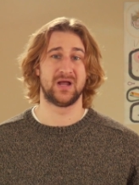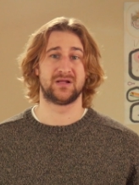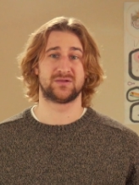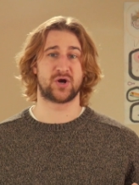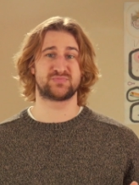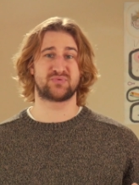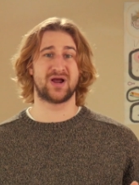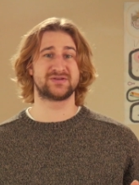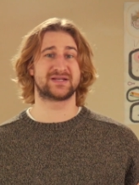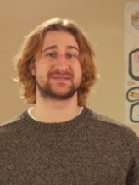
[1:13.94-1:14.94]
Large
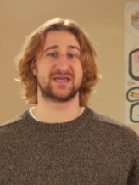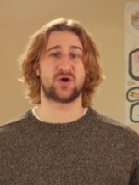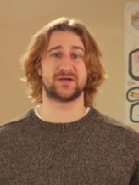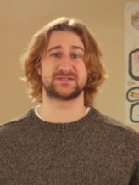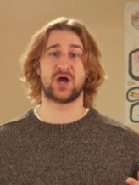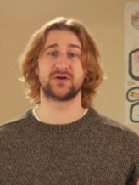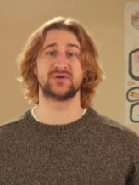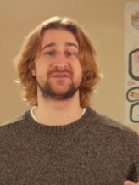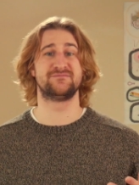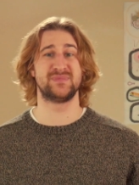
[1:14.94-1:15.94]
projects that cost
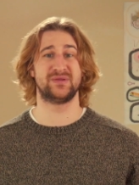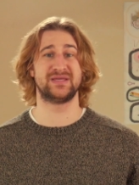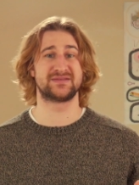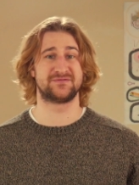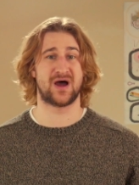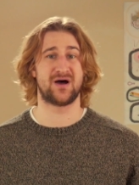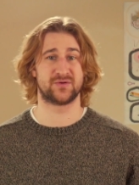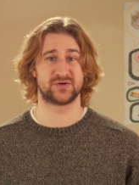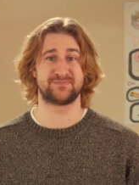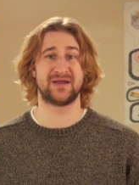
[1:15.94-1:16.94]
hundreds of millions of
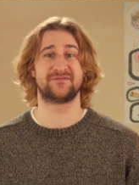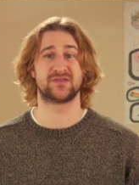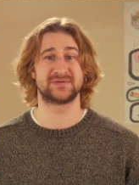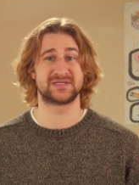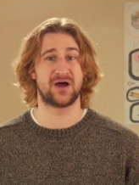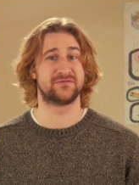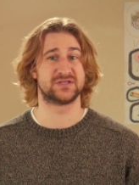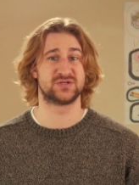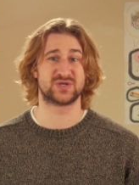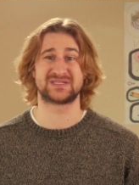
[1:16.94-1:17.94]
dollars pay for themselves in
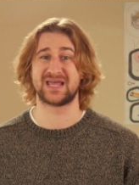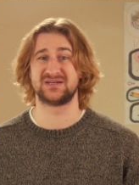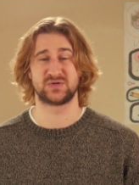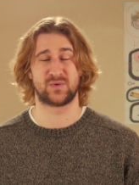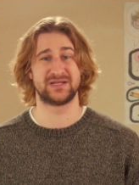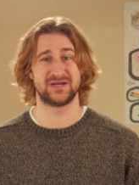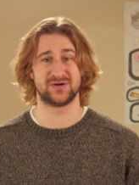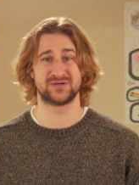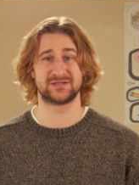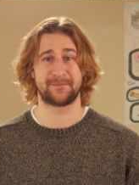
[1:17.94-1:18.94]
just 10 to 20
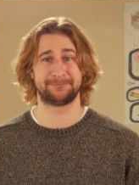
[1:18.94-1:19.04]
years.